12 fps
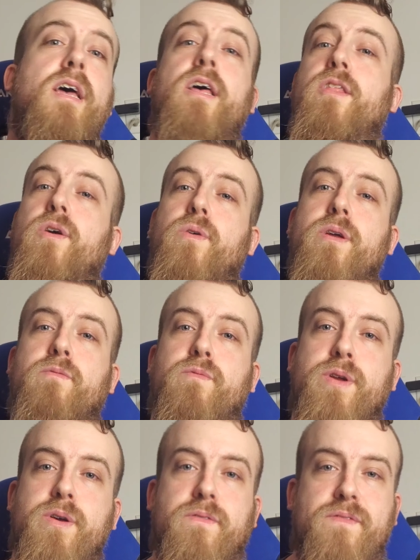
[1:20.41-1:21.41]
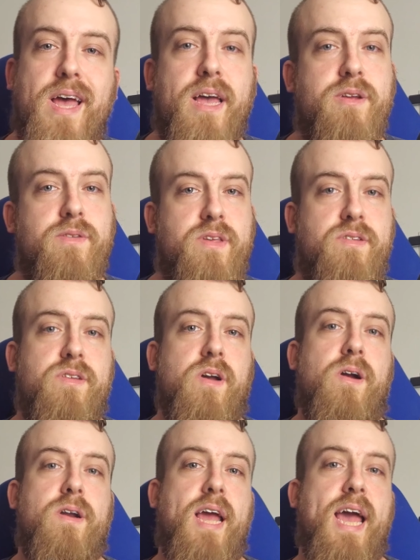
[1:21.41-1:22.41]
The only real value this
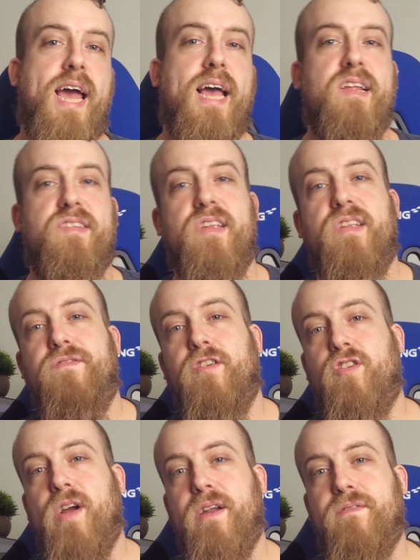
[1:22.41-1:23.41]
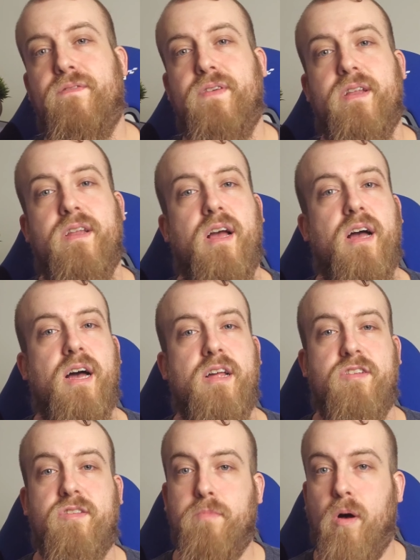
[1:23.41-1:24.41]
card has is if you're trying to fit a
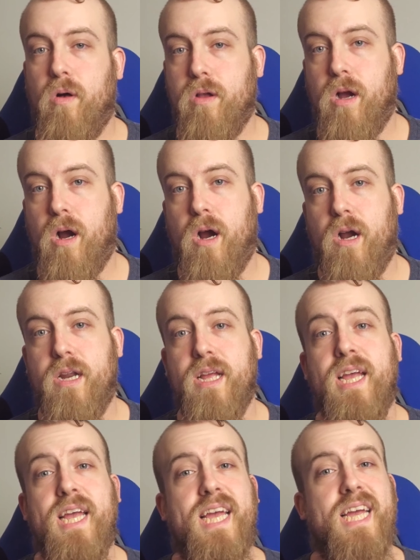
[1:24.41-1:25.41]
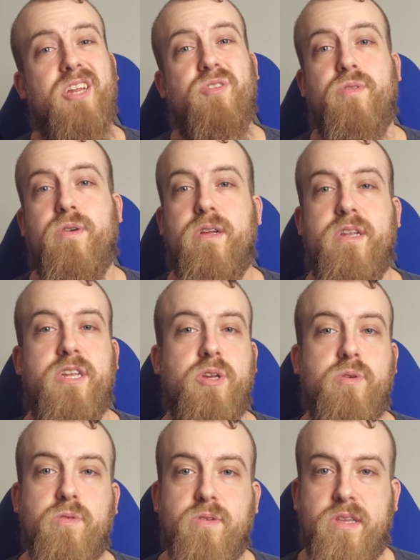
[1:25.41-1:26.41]
small card into a
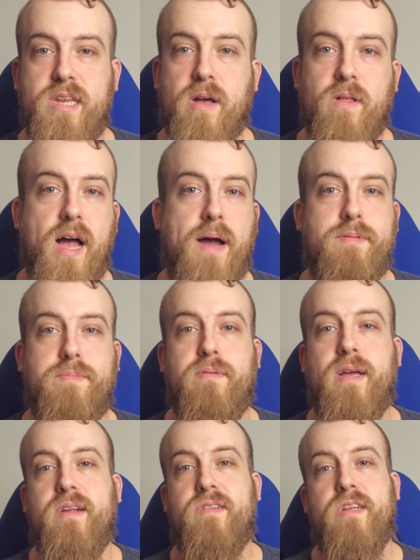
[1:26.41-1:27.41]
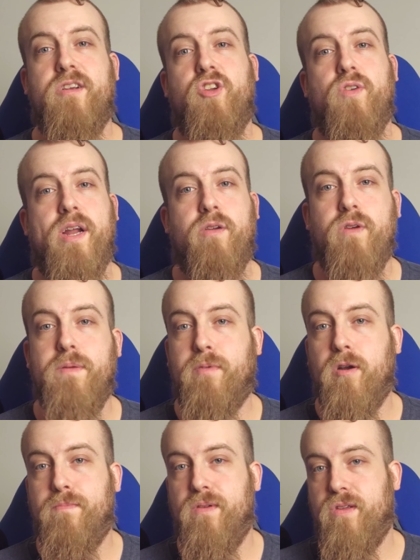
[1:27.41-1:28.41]
used Dell Optiplex that you're trying to
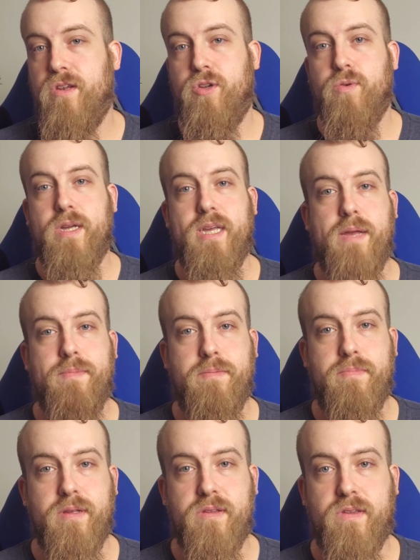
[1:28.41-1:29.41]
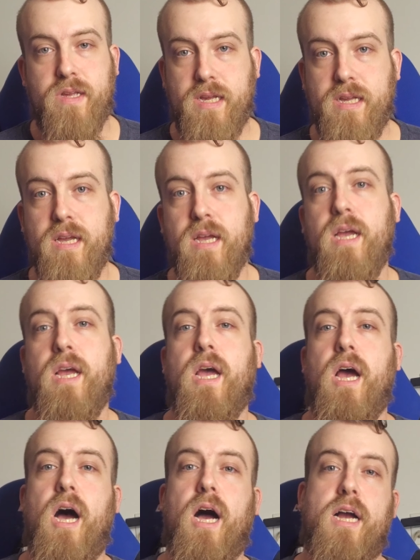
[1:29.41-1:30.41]
repurpose into a gaming PC,
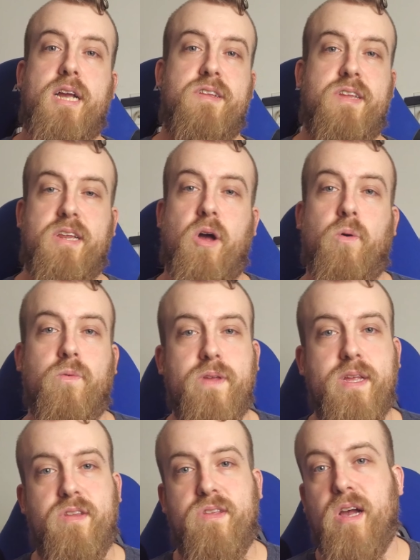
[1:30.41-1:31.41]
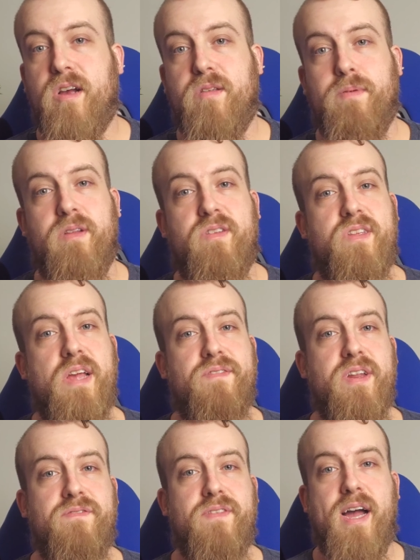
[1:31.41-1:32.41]
because it only sucks about
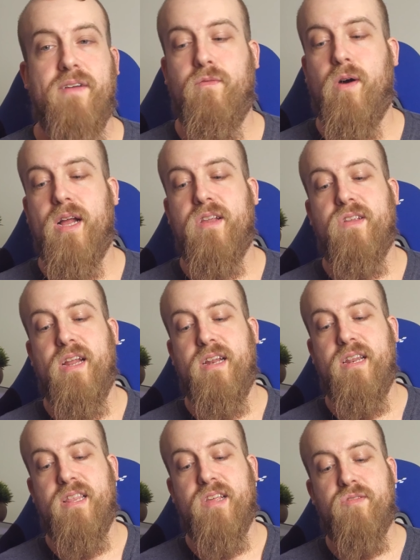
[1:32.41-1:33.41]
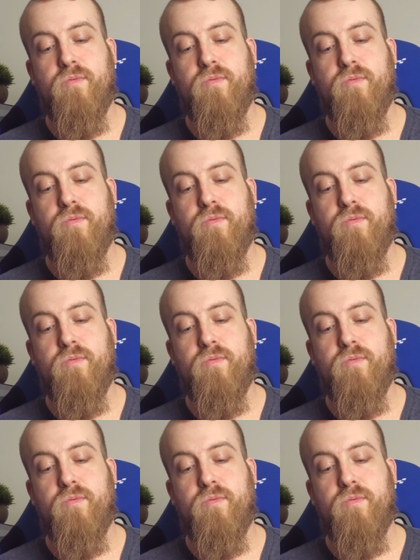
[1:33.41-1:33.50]
75 watts, and this